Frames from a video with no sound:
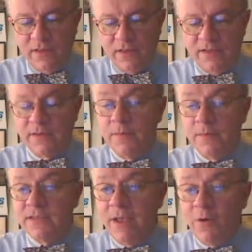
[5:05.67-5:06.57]

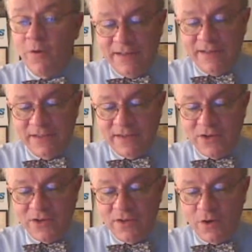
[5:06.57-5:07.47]
It's a male-oriented
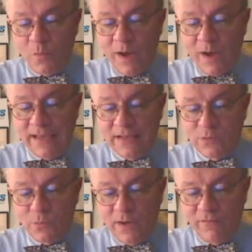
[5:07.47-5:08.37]
station. Their
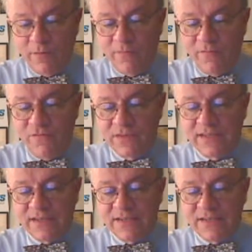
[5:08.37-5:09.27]
rankings went from
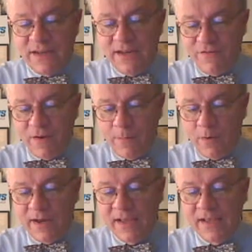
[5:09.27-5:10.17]
16 in
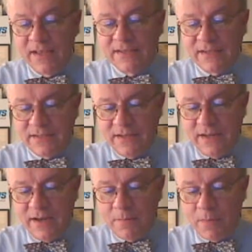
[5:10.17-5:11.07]
February,
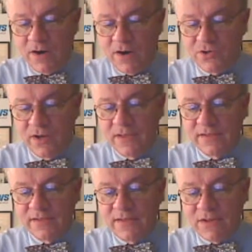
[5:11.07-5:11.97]
16 in March,
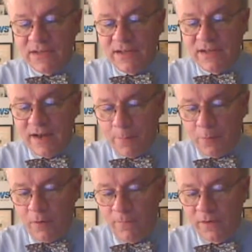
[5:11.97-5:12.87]
17 in
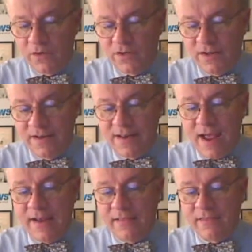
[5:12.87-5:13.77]
April, to
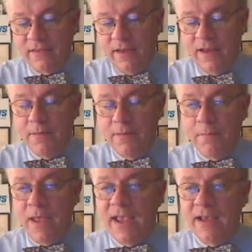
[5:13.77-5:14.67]
9th
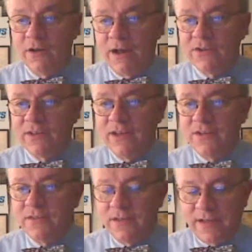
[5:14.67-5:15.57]
in May.
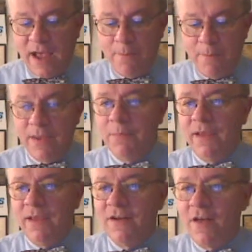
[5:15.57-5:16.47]
Congratulations to Tom
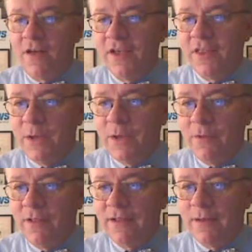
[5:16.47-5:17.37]
Bigby and all the other
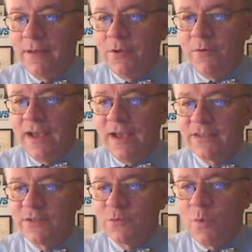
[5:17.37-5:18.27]
people at
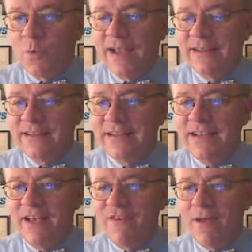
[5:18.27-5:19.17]

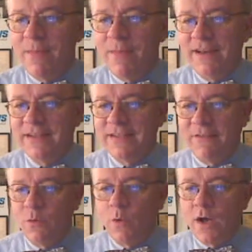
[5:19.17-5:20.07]
WXYT FM
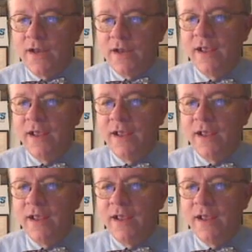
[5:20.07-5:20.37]
97.1.